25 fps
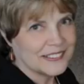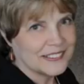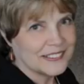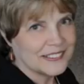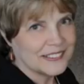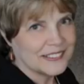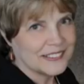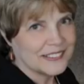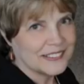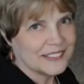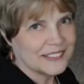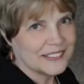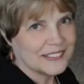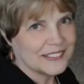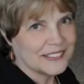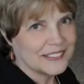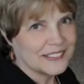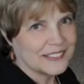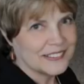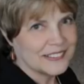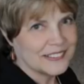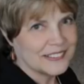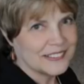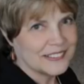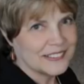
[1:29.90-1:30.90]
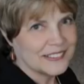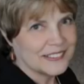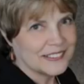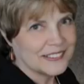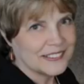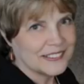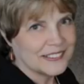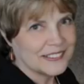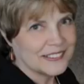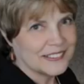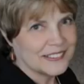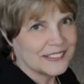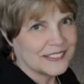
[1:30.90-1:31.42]

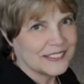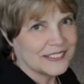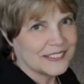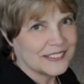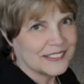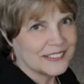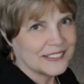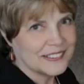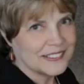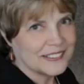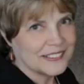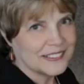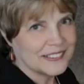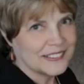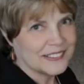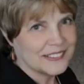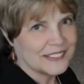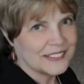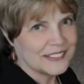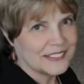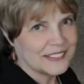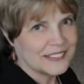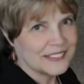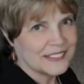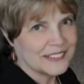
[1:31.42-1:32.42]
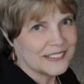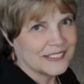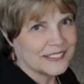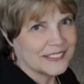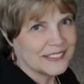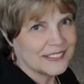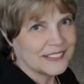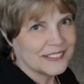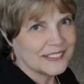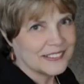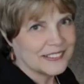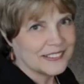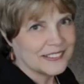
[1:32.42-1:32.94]

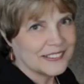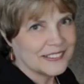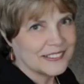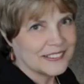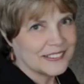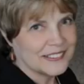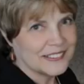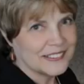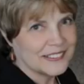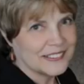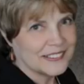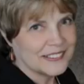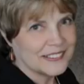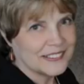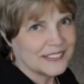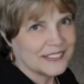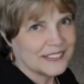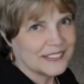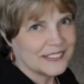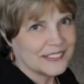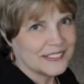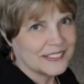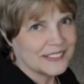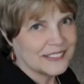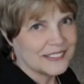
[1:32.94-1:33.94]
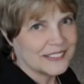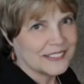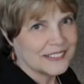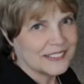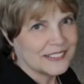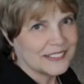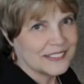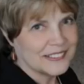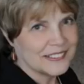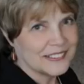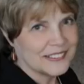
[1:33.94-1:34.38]
The person shown says nothing.